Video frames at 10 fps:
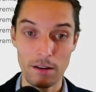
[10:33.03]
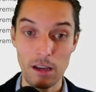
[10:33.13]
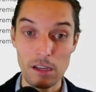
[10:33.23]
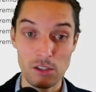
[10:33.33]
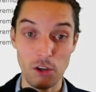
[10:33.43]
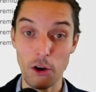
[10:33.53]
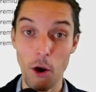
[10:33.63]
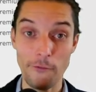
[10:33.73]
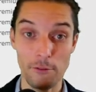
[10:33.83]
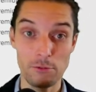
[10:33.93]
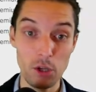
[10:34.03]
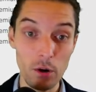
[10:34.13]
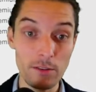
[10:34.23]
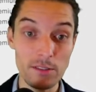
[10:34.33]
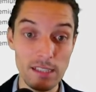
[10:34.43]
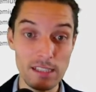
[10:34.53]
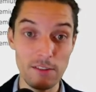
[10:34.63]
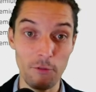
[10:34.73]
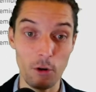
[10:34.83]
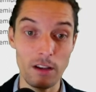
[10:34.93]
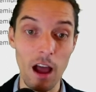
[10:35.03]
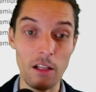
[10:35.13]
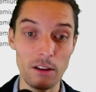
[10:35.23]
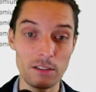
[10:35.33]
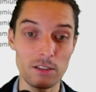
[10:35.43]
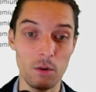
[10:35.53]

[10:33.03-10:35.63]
So you're going from $264